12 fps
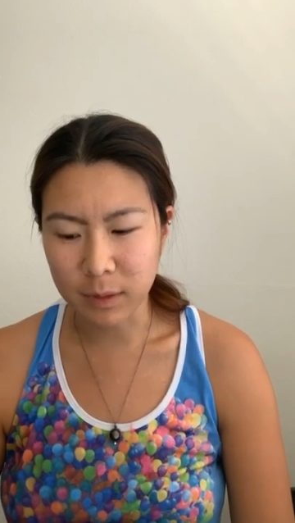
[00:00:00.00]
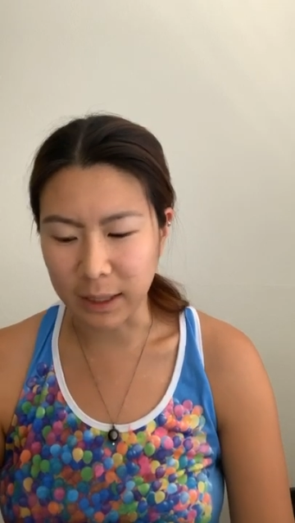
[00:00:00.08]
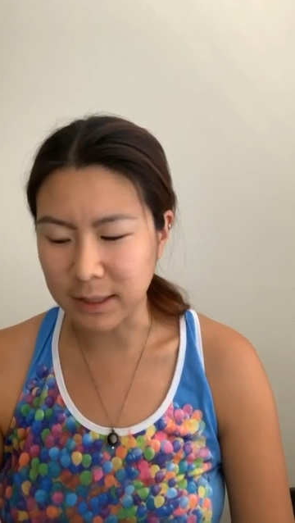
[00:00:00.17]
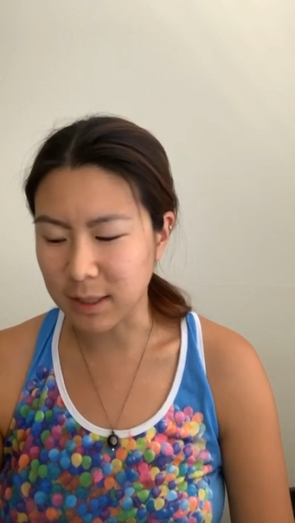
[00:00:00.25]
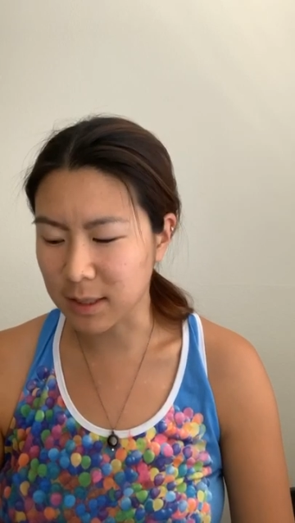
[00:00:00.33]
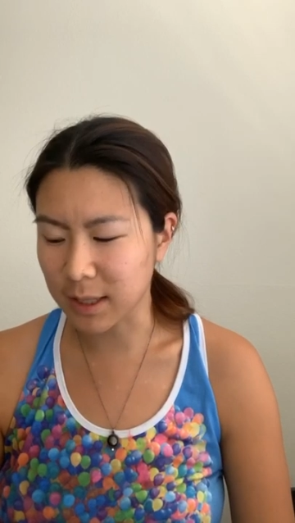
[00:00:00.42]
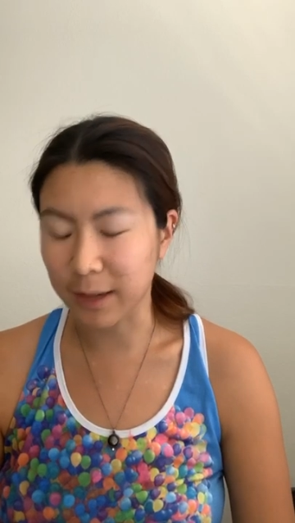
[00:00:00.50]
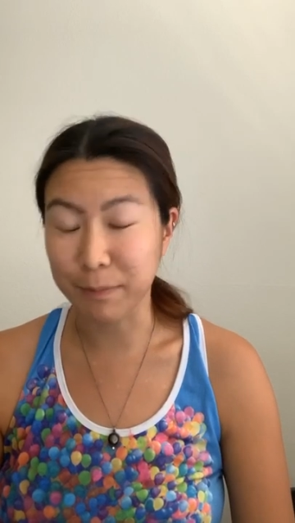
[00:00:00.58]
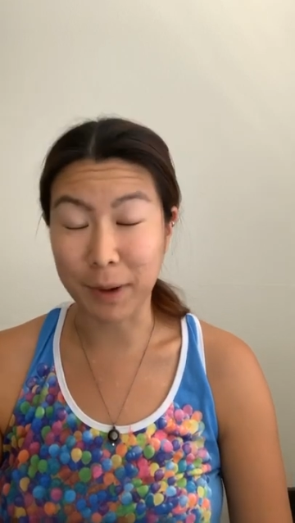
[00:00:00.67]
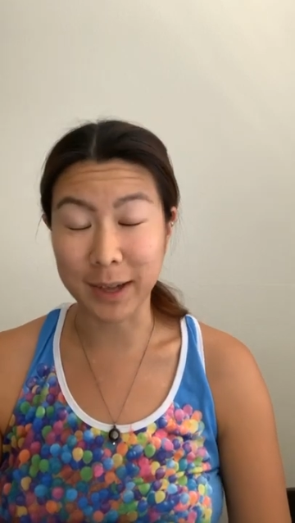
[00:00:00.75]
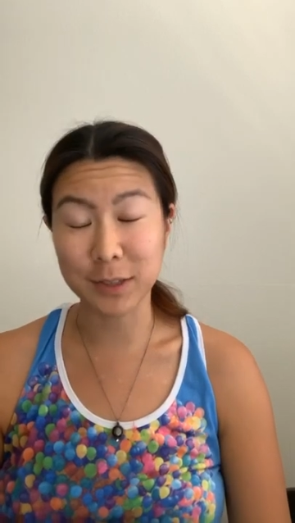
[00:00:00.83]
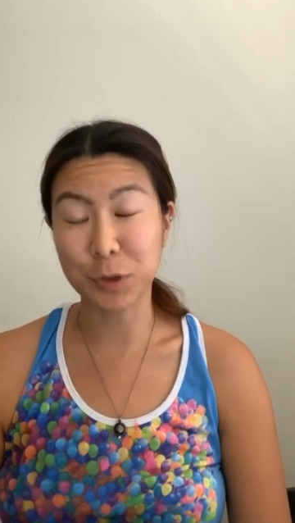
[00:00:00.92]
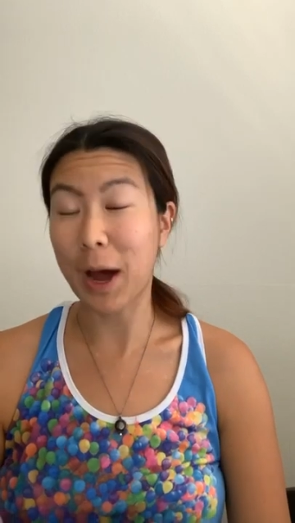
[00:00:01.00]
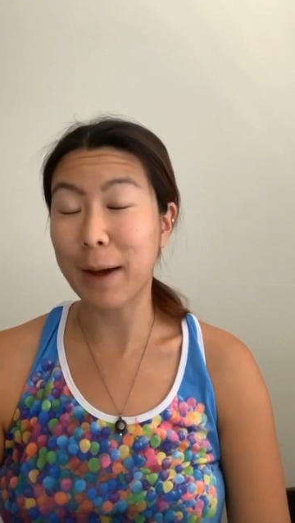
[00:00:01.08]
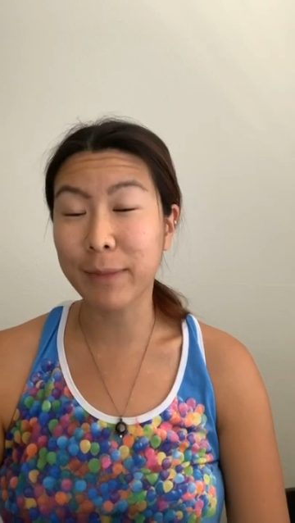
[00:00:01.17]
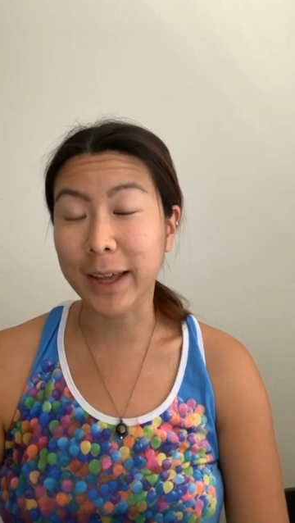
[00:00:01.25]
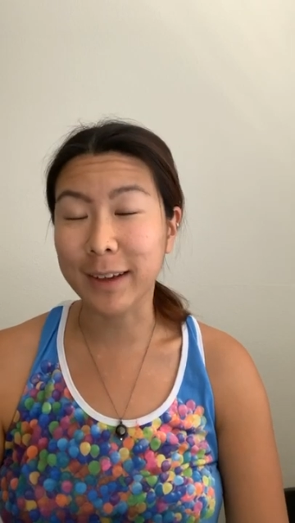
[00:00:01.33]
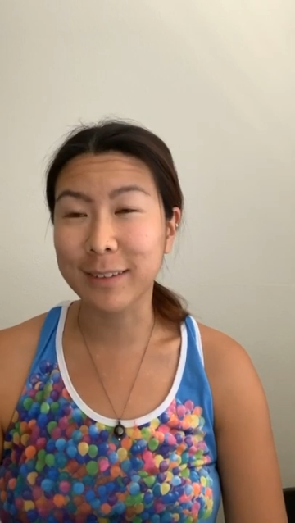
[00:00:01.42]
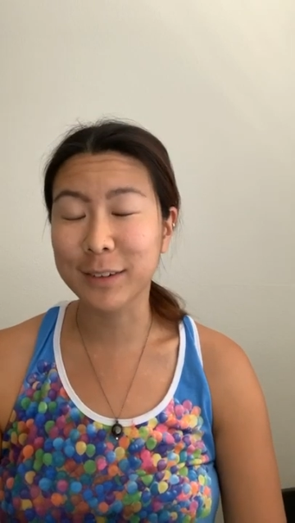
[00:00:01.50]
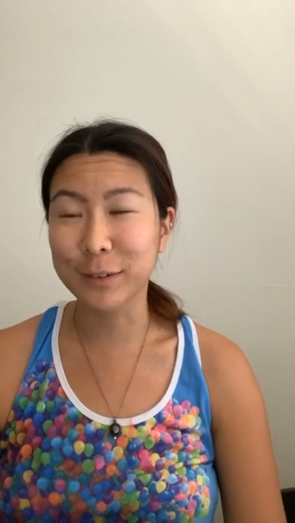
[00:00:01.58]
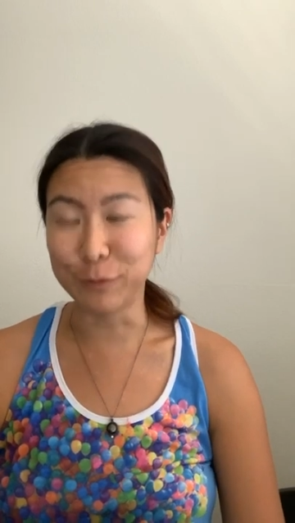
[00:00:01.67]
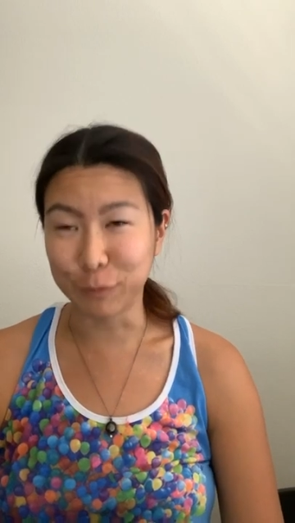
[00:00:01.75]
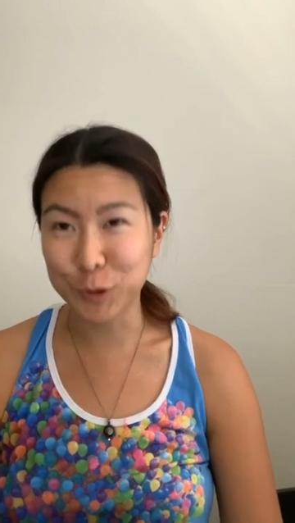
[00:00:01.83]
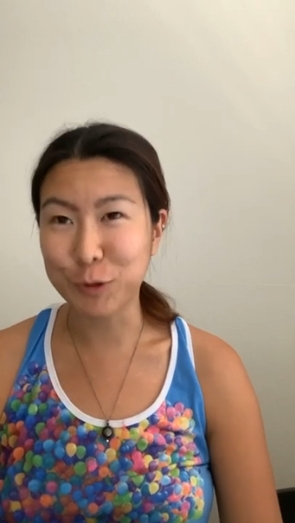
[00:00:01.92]
this is like I'm like
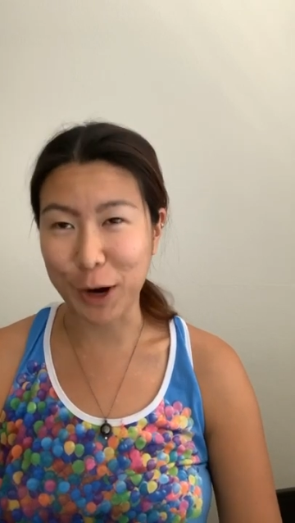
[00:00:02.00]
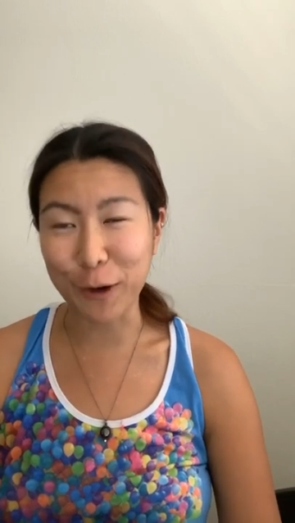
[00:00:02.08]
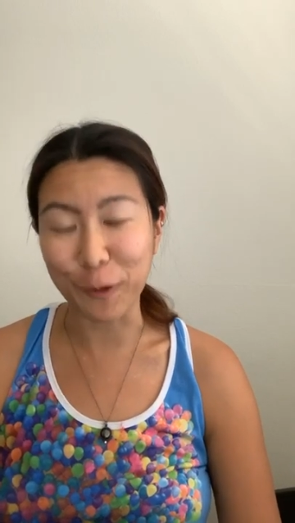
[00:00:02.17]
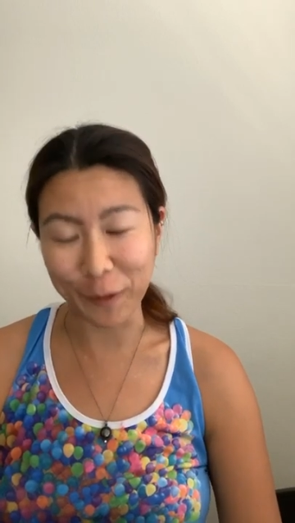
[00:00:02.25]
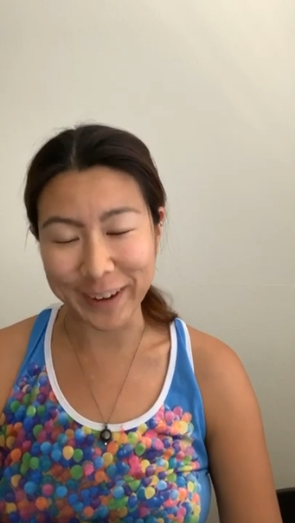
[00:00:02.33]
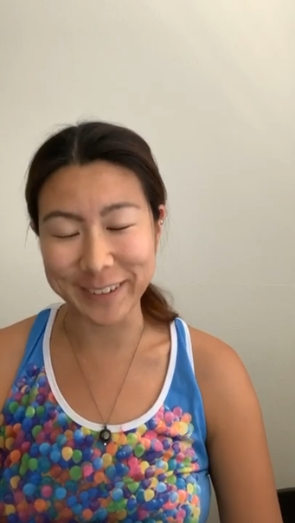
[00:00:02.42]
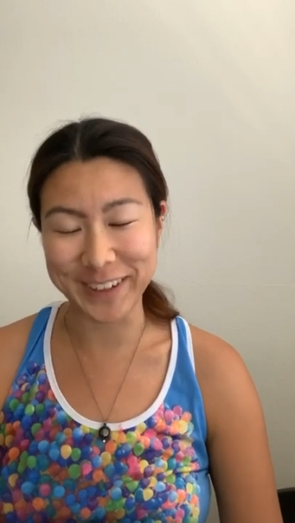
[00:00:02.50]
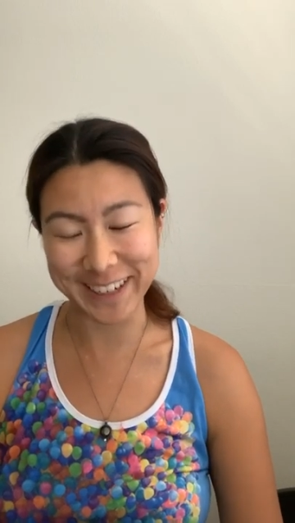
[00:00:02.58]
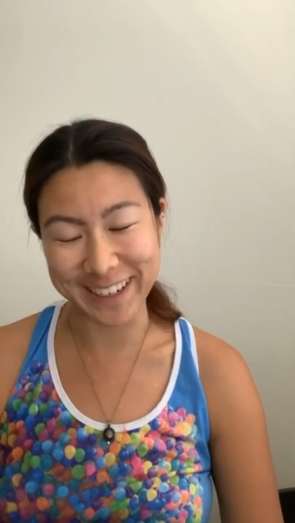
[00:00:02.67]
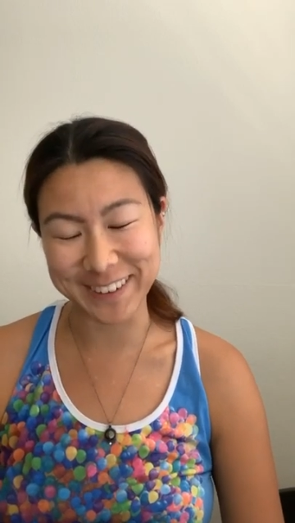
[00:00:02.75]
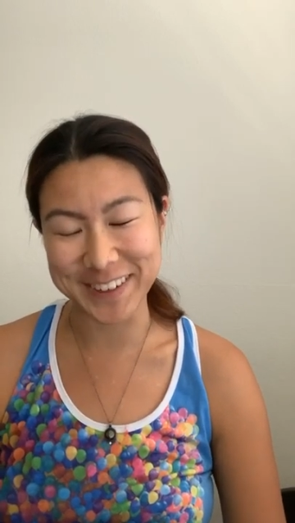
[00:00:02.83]
struggling right now.